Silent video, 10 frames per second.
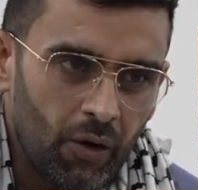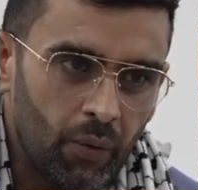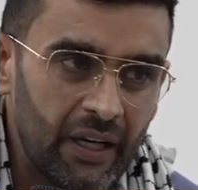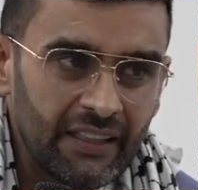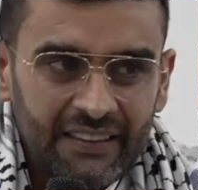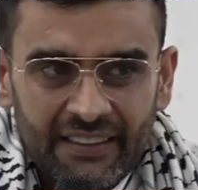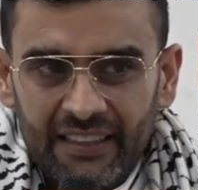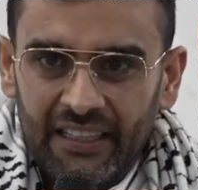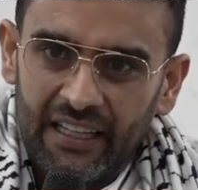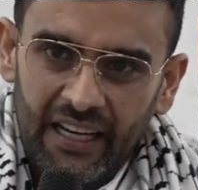We're
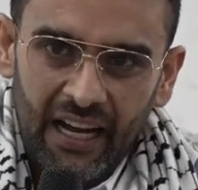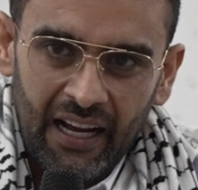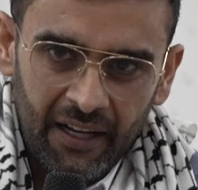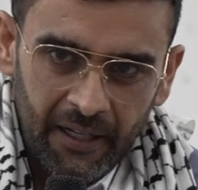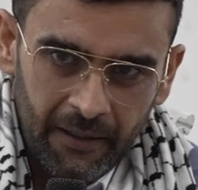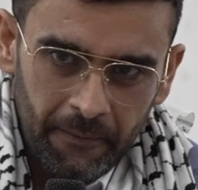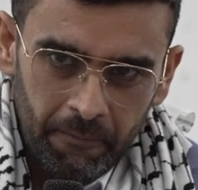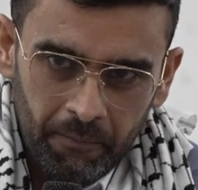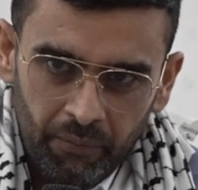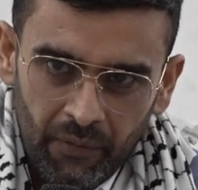sitting here,
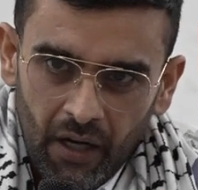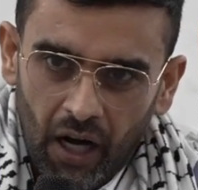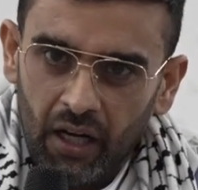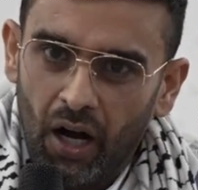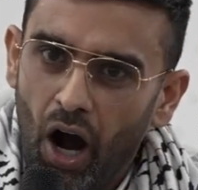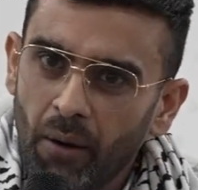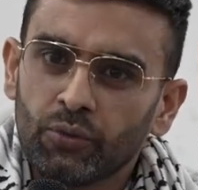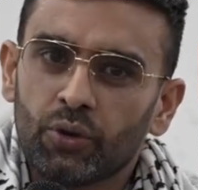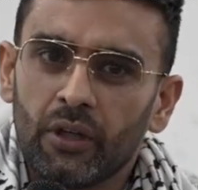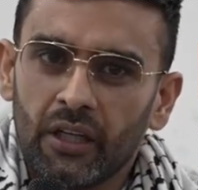
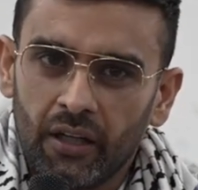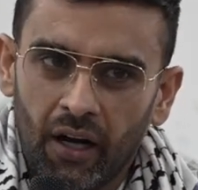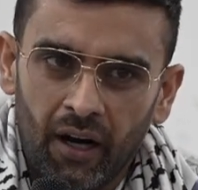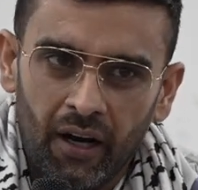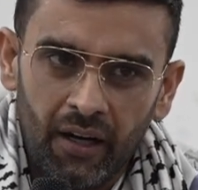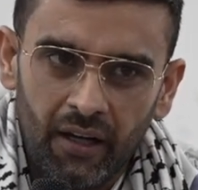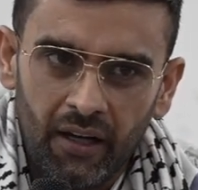alhamdulillah.